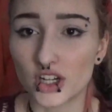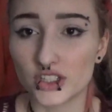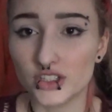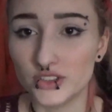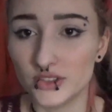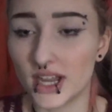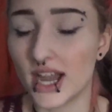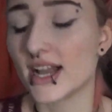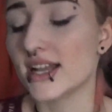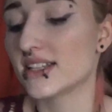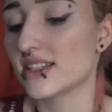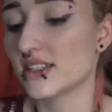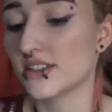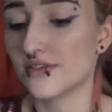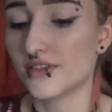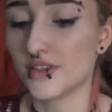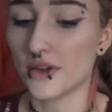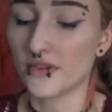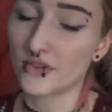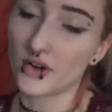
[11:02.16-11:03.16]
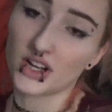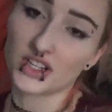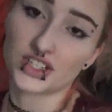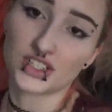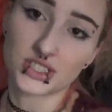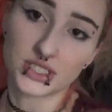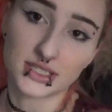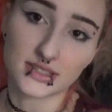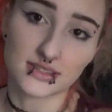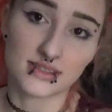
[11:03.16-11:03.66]
to you guys, and if you have
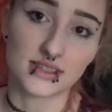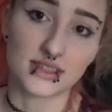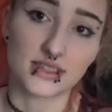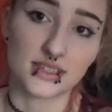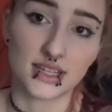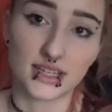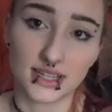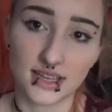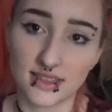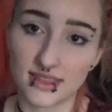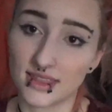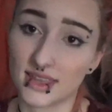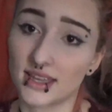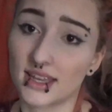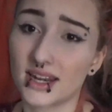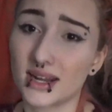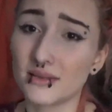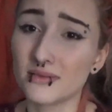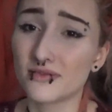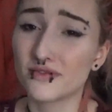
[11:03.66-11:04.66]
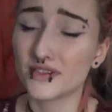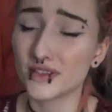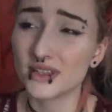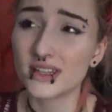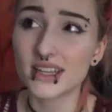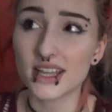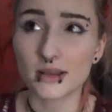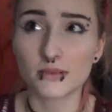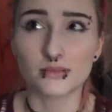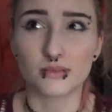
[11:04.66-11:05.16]
questions and anything, and I feel
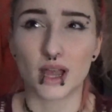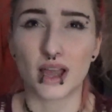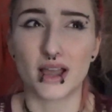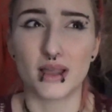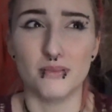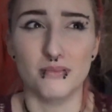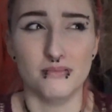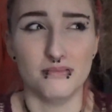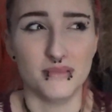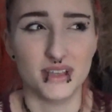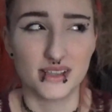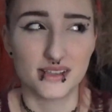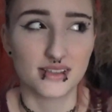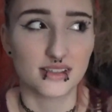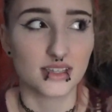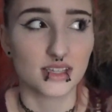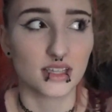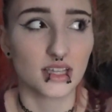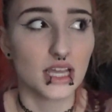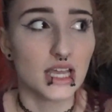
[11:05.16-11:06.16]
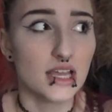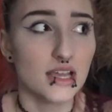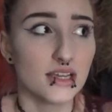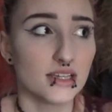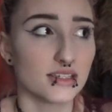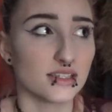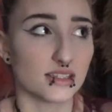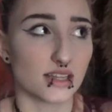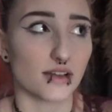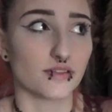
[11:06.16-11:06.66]
like I'm missing
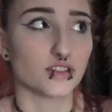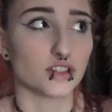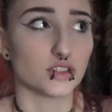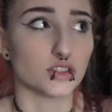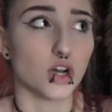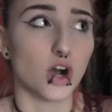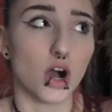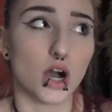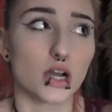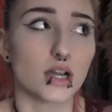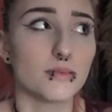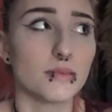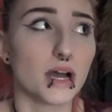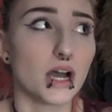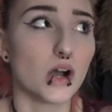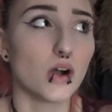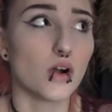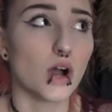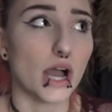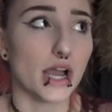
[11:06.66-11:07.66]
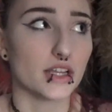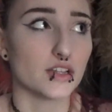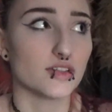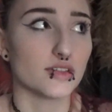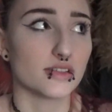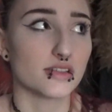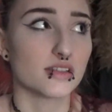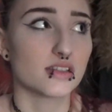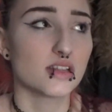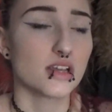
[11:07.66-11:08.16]
stuff to talk about. I
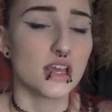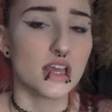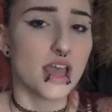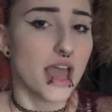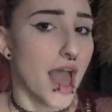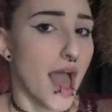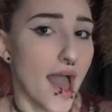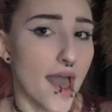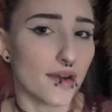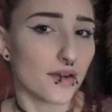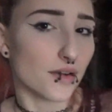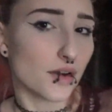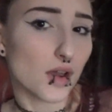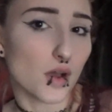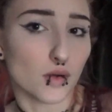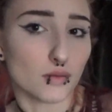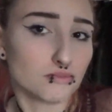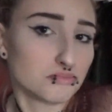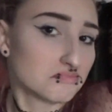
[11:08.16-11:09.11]
don't know.